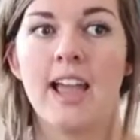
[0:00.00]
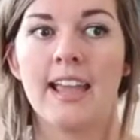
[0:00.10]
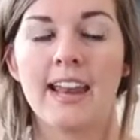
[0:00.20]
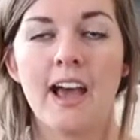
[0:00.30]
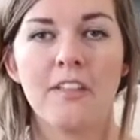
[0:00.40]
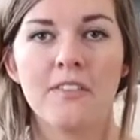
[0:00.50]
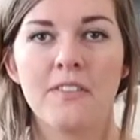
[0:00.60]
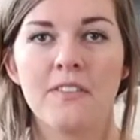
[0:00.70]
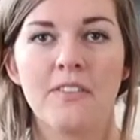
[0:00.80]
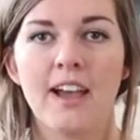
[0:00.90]
And other
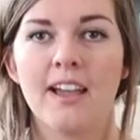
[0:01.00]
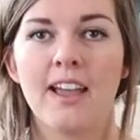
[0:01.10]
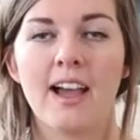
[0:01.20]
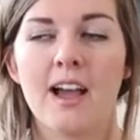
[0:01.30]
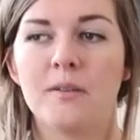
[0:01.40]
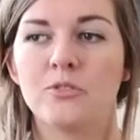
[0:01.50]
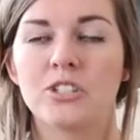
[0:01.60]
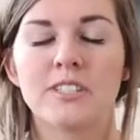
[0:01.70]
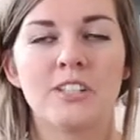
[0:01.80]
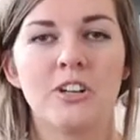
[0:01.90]
than that,
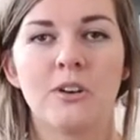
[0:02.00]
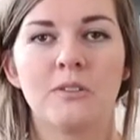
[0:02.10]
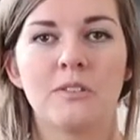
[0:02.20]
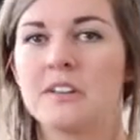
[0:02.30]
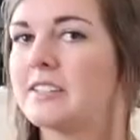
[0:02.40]
just, you know,